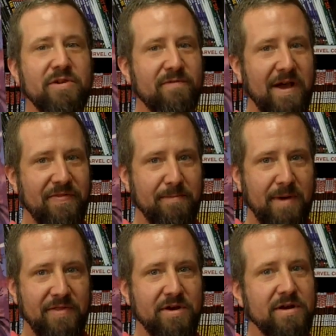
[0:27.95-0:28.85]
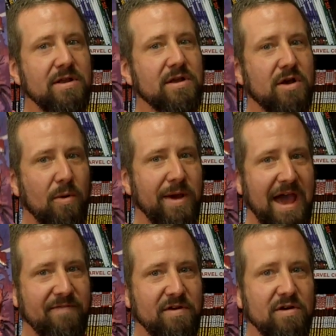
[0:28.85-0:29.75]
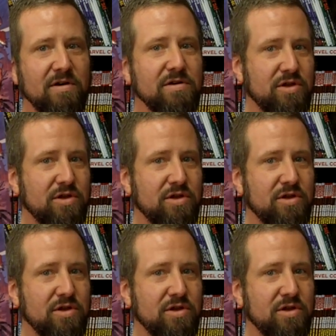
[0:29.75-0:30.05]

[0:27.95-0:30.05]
You've got the mother going after her